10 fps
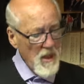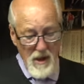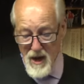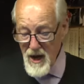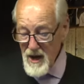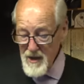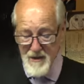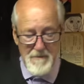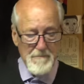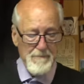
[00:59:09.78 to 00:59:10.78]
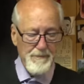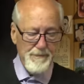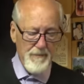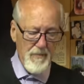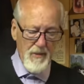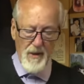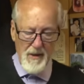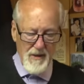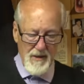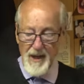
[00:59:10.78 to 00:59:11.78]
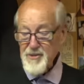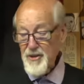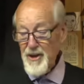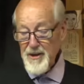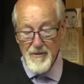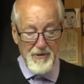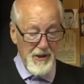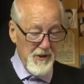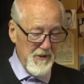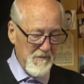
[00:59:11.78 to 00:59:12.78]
Ah, that's not heavy.